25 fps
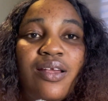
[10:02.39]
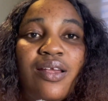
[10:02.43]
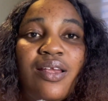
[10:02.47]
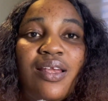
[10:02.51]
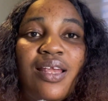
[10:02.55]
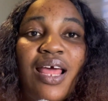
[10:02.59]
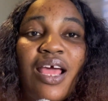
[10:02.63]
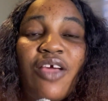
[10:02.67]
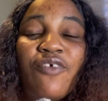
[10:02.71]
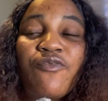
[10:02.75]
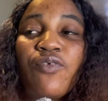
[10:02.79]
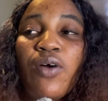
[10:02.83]

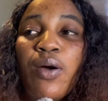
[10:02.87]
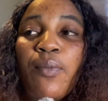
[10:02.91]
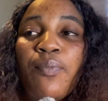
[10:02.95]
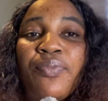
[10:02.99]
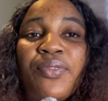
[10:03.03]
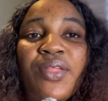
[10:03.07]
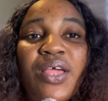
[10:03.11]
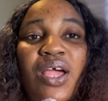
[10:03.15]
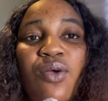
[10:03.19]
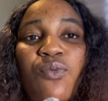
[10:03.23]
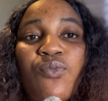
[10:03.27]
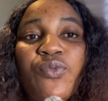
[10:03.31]
Like from
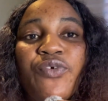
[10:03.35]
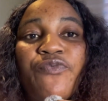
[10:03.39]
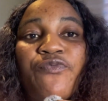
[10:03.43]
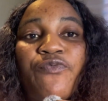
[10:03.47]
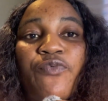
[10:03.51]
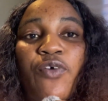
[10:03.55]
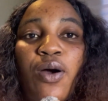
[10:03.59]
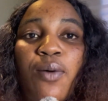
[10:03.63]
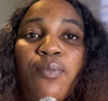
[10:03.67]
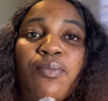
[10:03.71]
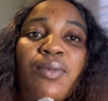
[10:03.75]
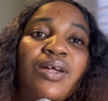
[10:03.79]
there, we
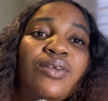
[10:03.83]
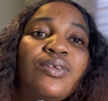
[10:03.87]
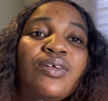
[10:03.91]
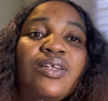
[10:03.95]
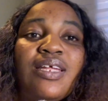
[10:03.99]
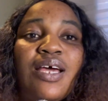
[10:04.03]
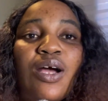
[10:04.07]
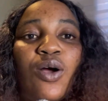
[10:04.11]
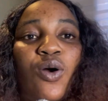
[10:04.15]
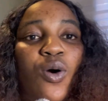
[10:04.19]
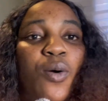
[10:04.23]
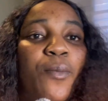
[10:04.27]
form
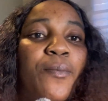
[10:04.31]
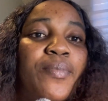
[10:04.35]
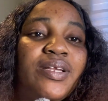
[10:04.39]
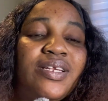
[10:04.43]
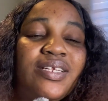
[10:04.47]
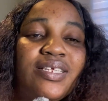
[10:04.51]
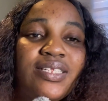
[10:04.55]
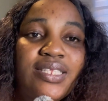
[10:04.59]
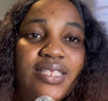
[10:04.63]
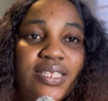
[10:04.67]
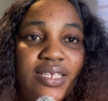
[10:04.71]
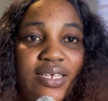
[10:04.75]
another
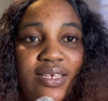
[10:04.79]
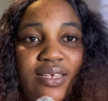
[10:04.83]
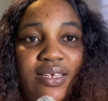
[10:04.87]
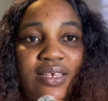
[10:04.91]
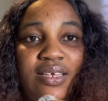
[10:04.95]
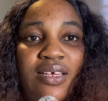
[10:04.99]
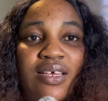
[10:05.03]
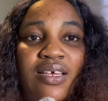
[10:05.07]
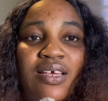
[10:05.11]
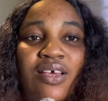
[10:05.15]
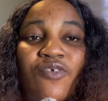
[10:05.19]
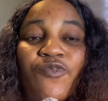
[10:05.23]
community.
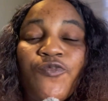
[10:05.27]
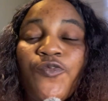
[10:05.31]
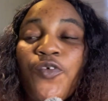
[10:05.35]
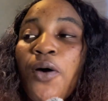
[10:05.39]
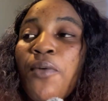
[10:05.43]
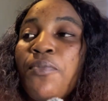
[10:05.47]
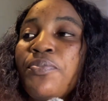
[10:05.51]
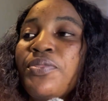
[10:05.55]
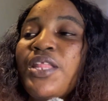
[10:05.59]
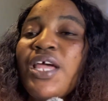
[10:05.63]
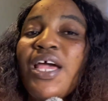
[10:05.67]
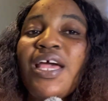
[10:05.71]

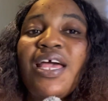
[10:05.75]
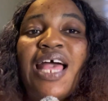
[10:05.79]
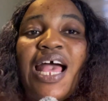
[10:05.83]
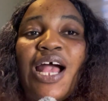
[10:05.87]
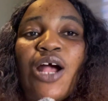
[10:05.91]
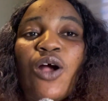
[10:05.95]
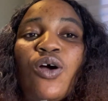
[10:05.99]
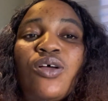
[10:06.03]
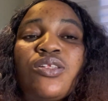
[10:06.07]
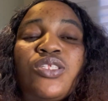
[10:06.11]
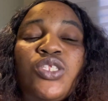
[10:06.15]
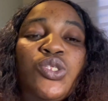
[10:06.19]
From there, I
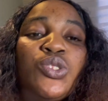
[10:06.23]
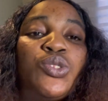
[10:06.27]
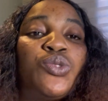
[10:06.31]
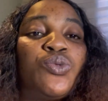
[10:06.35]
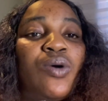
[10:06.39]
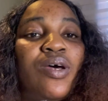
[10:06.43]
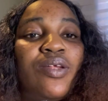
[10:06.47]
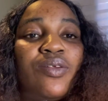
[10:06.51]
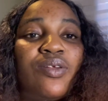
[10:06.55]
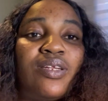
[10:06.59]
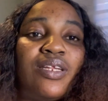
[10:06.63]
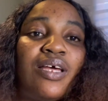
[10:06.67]
got into
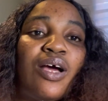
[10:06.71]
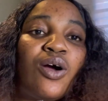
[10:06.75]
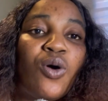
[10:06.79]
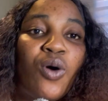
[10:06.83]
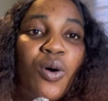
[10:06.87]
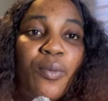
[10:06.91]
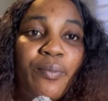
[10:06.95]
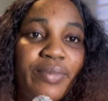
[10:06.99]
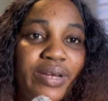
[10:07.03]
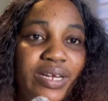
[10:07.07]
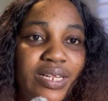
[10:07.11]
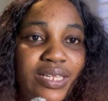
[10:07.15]
another
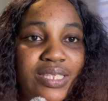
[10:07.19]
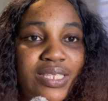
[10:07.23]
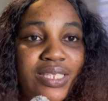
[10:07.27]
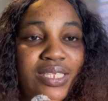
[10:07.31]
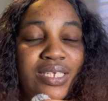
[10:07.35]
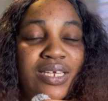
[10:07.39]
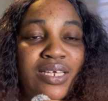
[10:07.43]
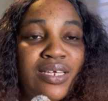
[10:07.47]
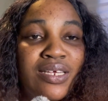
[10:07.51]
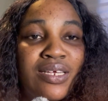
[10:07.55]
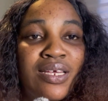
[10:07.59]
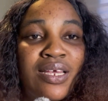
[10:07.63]

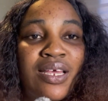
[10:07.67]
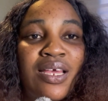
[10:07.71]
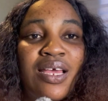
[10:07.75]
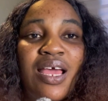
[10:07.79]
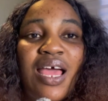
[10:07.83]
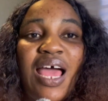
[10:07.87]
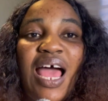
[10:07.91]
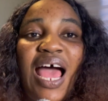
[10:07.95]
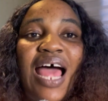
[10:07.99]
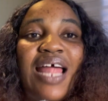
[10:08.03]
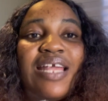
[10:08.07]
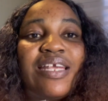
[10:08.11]
community,
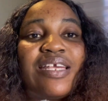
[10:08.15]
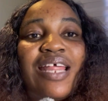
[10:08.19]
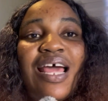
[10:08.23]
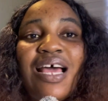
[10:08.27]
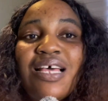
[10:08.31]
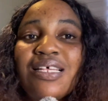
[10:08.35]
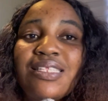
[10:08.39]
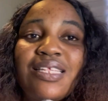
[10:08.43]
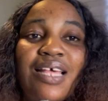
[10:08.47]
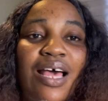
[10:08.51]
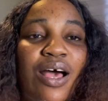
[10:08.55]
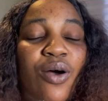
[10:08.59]
and
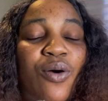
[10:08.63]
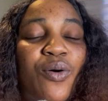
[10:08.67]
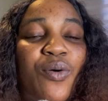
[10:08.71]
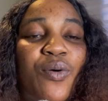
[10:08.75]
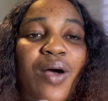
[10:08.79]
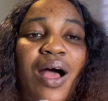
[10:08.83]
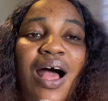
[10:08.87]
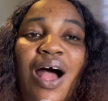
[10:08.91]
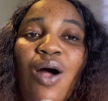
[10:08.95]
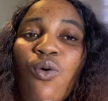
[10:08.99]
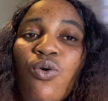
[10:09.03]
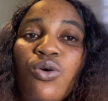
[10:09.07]
that's
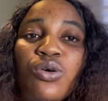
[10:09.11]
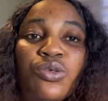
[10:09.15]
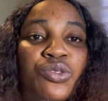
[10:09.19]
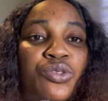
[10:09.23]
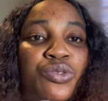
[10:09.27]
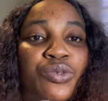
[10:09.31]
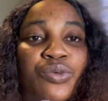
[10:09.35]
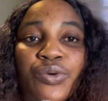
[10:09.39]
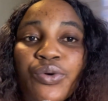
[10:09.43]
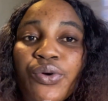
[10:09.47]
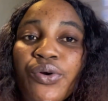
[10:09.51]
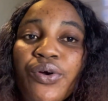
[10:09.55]
how I
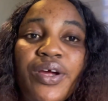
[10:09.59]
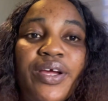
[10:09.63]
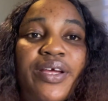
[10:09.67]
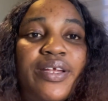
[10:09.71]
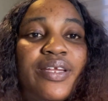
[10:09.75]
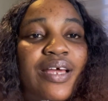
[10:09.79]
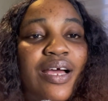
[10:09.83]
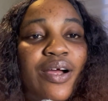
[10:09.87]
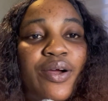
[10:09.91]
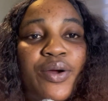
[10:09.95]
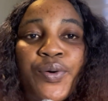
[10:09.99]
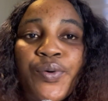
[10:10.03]
was
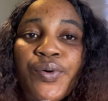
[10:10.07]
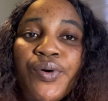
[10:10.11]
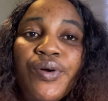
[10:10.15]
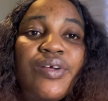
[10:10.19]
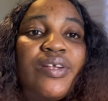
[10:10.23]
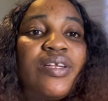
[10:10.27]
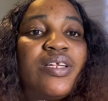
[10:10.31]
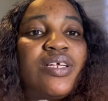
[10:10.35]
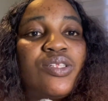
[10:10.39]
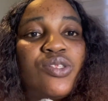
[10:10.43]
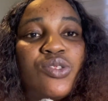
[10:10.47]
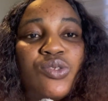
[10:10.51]
growing and
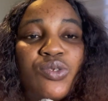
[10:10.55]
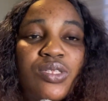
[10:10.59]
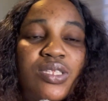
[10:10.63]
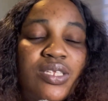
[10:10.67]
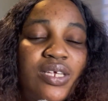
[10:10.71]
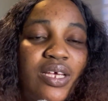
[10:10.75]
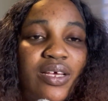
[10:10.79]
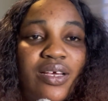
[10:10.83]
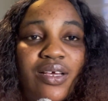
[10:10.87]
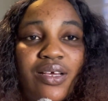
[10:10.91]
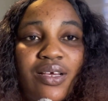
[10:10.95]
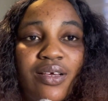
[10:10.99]
growing into
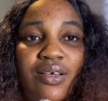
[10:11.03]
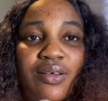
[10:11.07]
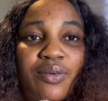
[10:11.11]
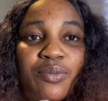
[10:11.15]
tech.